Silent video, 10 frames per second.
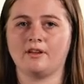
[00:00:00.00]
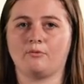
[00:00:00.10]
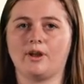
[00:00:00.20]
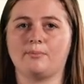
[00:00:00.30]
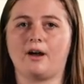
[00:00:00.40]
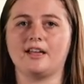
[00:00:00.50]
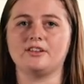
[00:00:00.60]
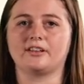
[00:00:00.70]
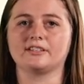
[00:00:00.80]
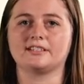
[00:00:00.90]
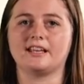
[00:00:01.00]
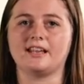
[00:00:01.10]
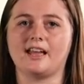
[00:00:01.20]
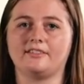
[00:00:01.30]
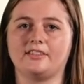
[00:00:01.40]
whereby you can
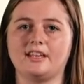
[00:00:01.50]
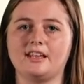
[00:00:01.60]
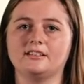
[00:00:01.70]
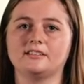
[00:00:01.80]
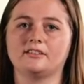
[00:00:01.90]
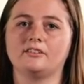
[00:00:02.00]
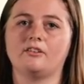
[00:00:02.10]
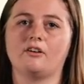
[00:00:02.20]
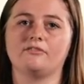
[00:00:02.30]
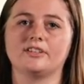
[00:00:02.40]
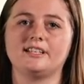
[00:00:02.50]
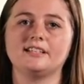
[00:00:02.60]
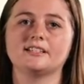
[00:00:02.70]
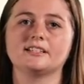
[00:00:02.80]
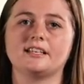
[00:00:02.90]
see at the end of the
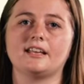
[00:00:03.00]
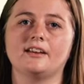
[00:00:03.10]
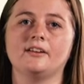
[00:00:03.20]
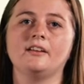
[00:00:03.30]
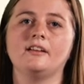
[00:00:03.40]
sentence here